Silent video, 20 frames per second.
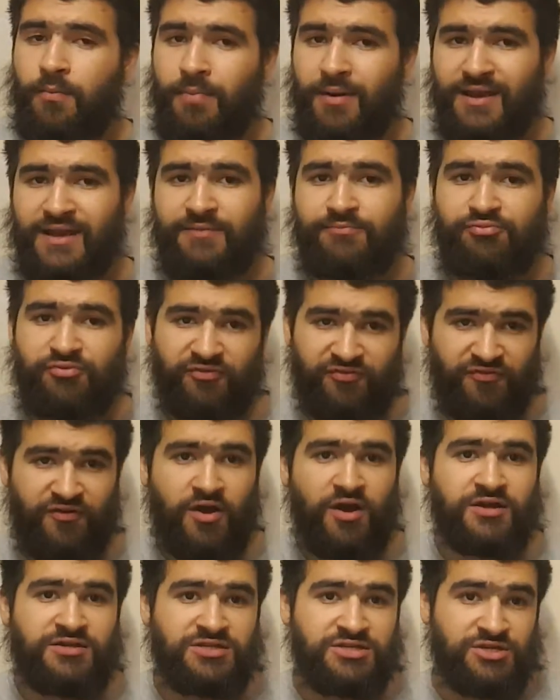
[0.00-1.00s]
but he'd
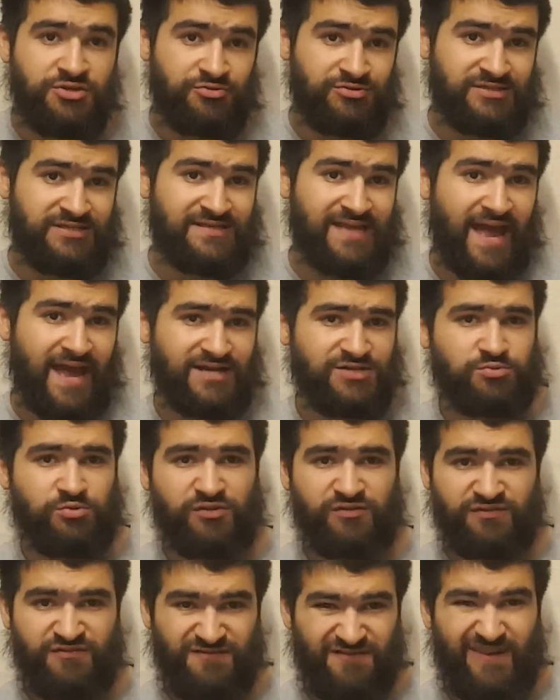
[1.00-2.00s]
prefer to use his
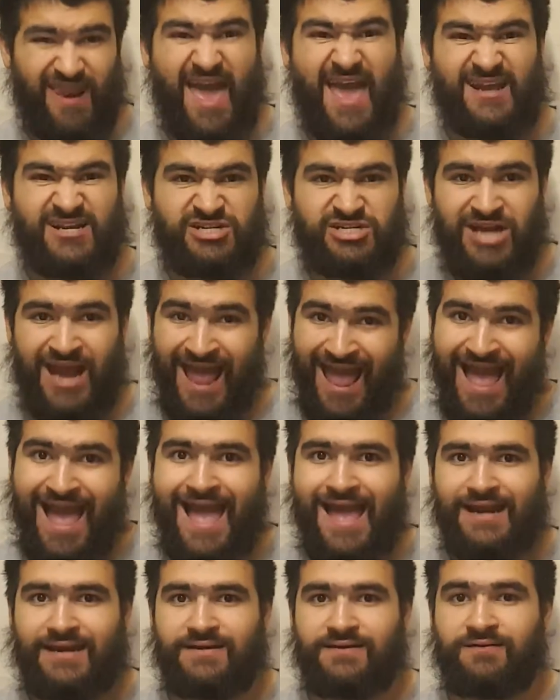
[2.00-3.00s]
actual flesh
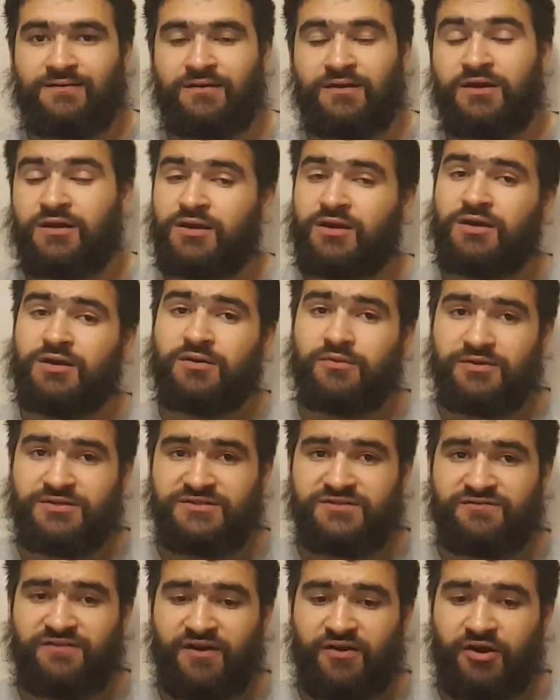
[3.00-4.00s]
hand, which
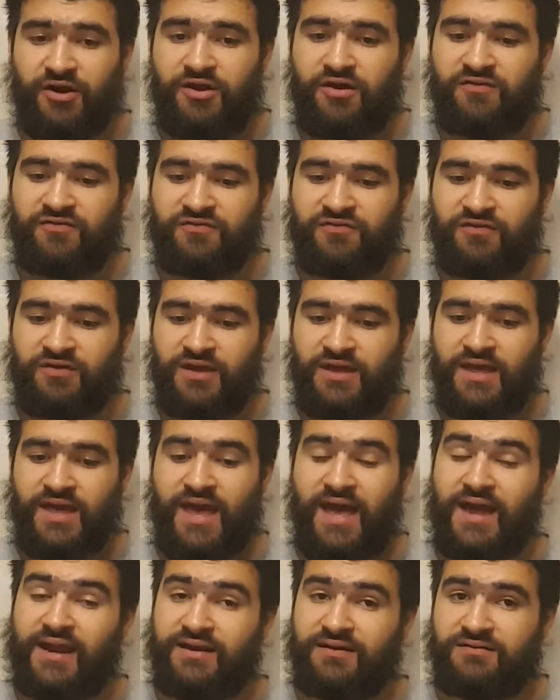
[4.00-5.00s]
is fair enough.
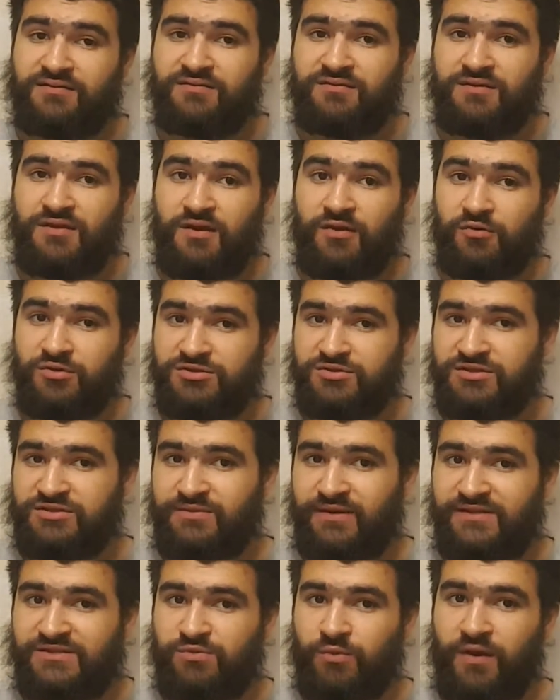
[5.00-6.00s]
And it also
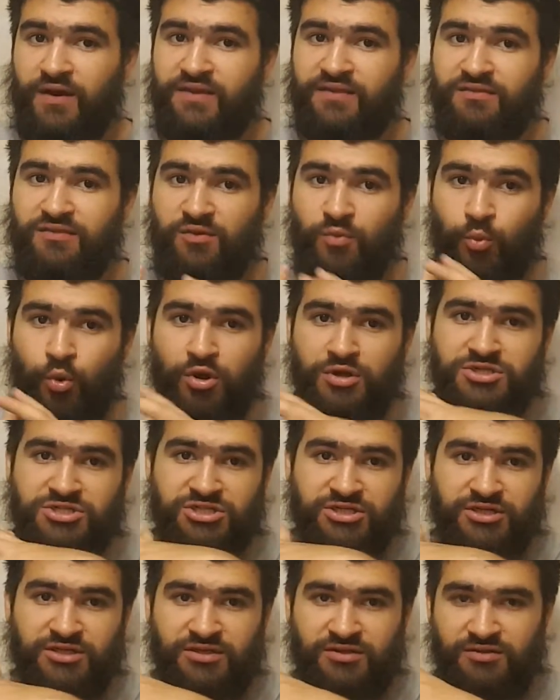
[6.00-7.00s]
explains why the
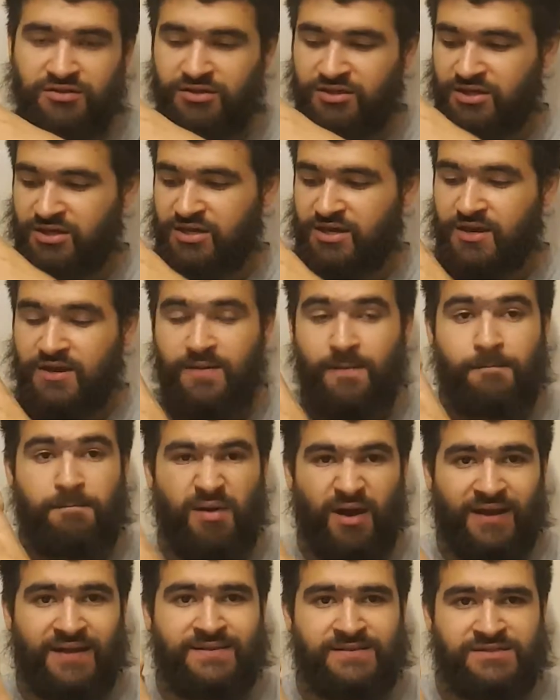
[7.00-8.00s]
Watcher
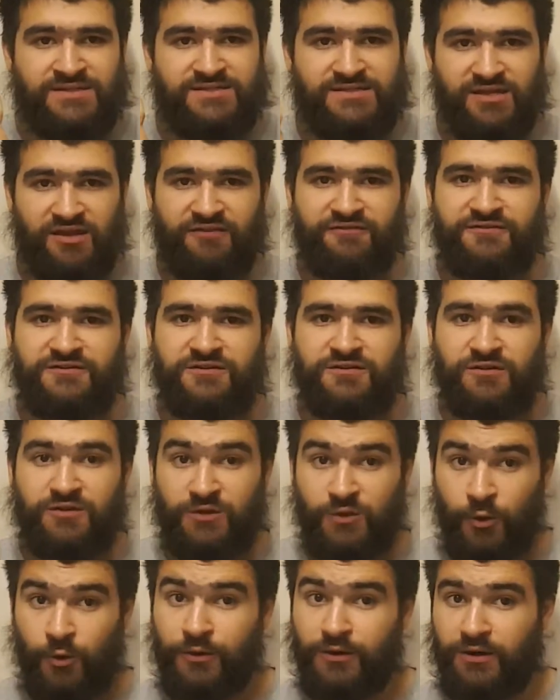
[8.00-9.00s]
binds itself to the
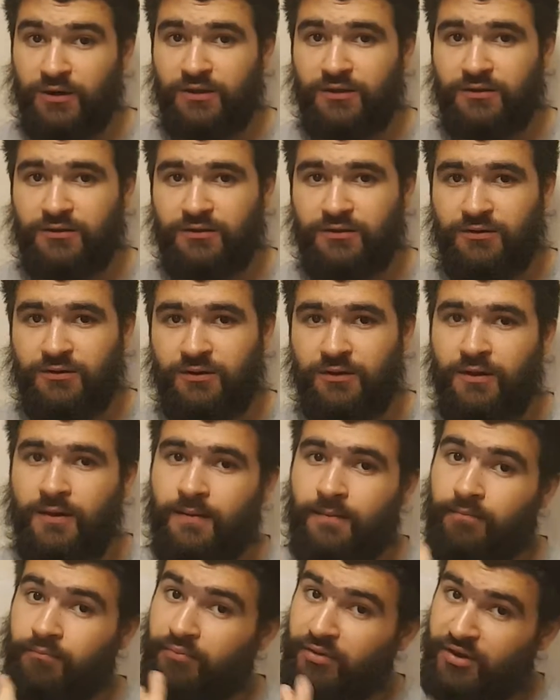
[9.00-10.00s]
gauntlet,
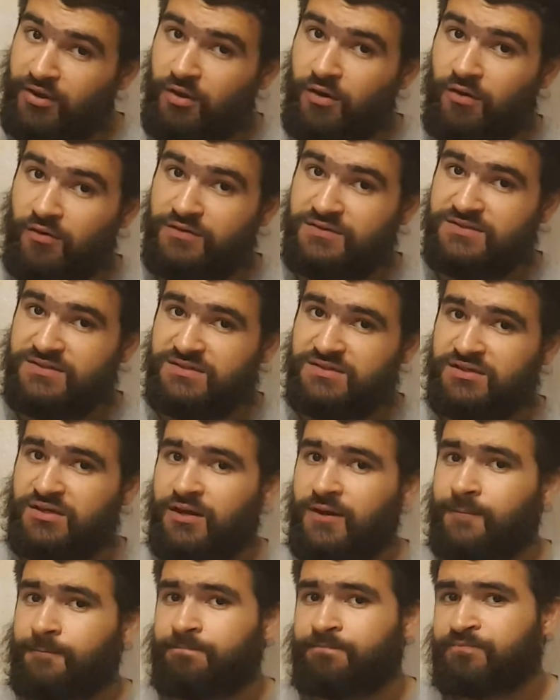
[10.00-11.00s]
because
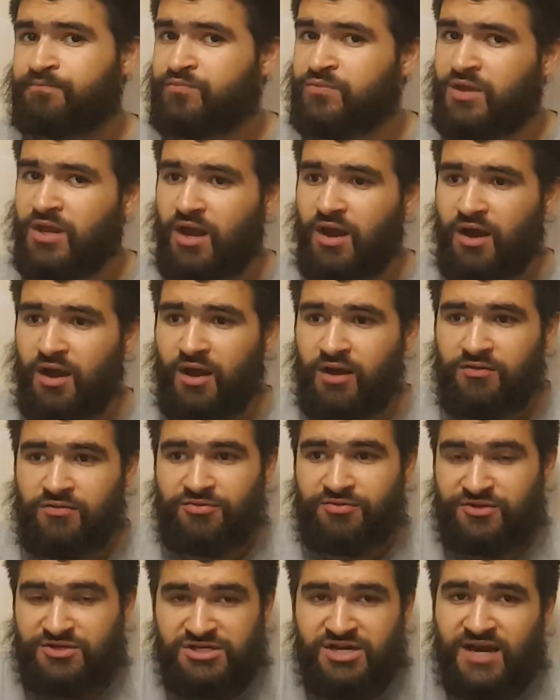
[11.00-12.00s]

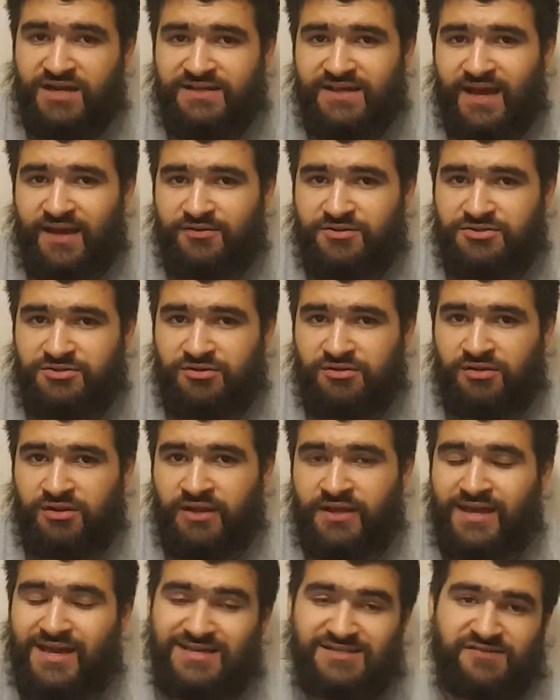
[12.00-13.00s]
the Child Council
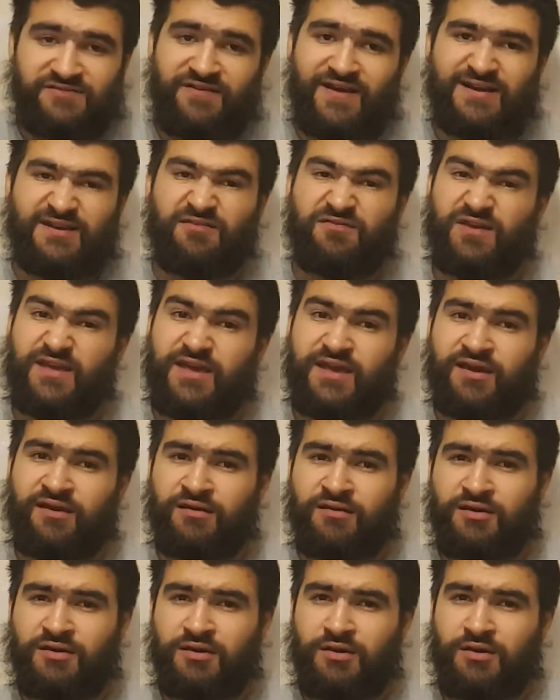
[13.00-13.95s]
is effectively